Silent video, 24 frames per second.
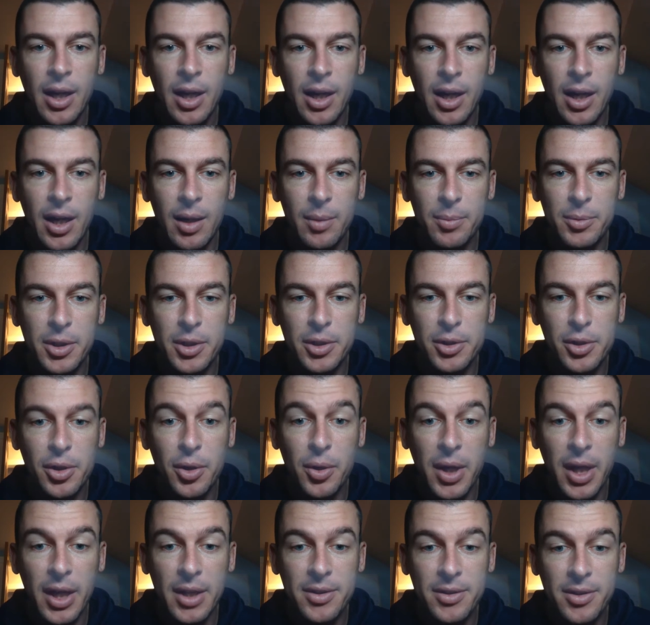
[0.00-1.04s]
um, to
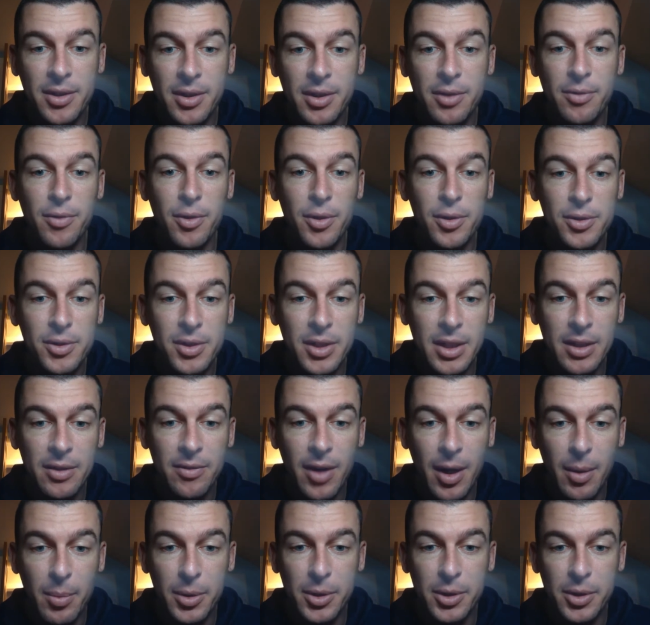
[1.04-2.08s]
showcase the diversity of
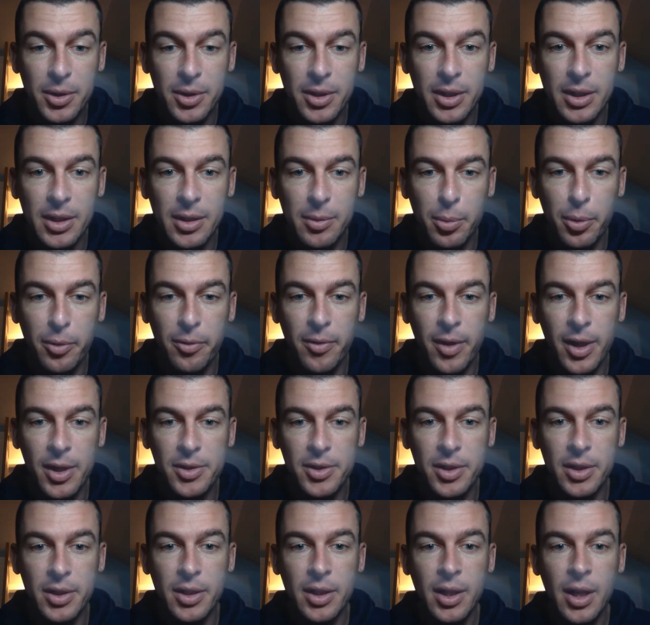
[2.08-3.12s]
opportunity in the
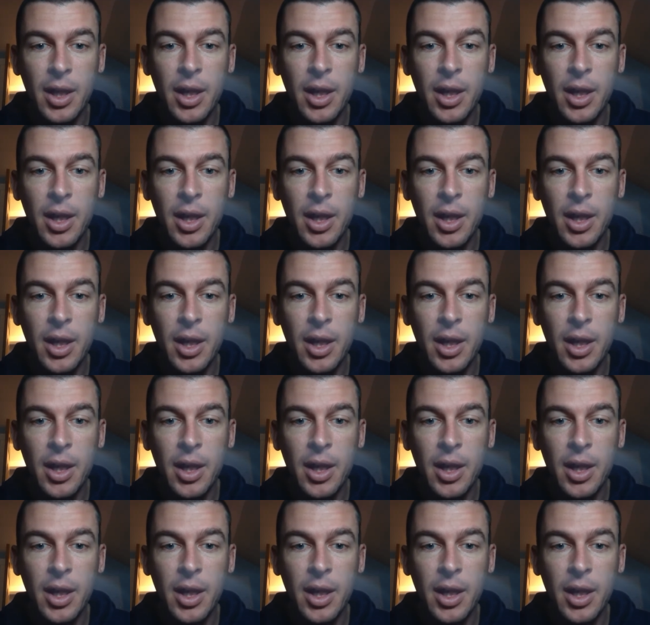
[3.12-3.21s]
profession.